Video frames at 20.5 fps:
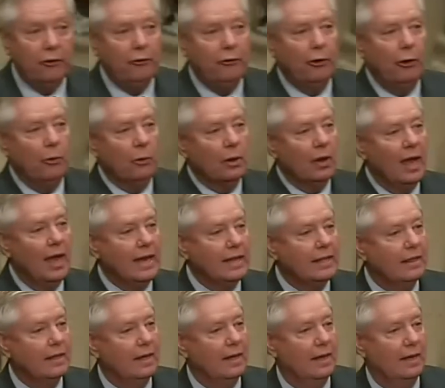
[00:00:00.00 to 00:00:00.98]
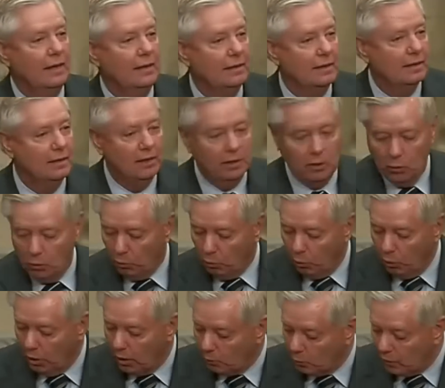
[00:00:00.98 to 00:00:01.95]
don't like that.
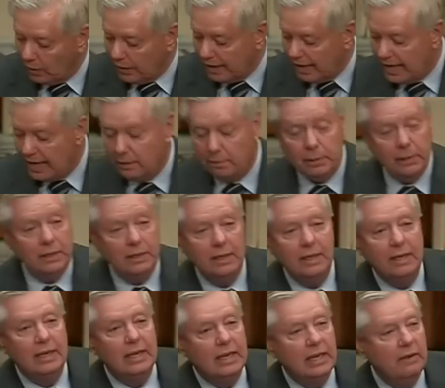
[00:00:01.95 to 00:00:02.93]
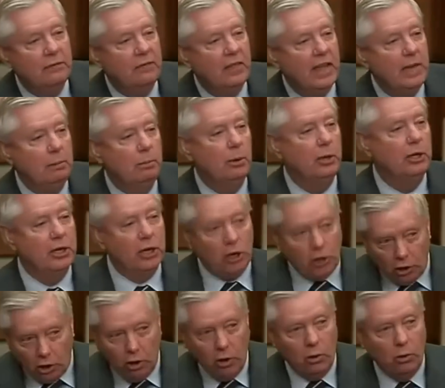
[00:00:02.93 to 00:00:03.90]
What would happen if they put a
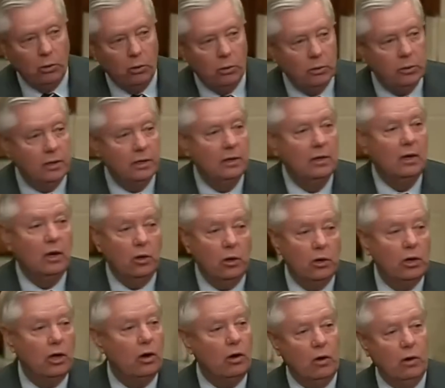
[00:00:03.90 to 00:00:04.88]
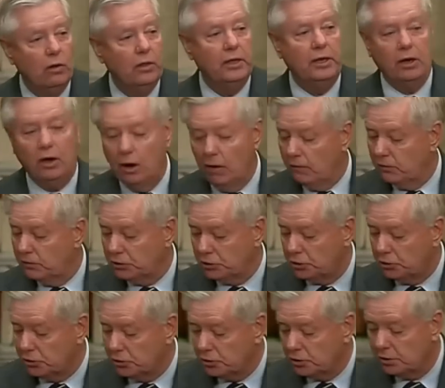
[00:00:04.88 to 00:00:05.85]
hold on all the
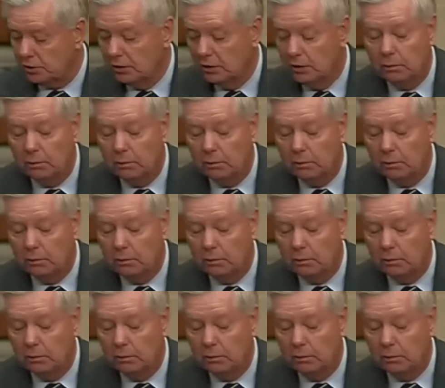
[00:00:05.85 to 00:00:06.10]
officers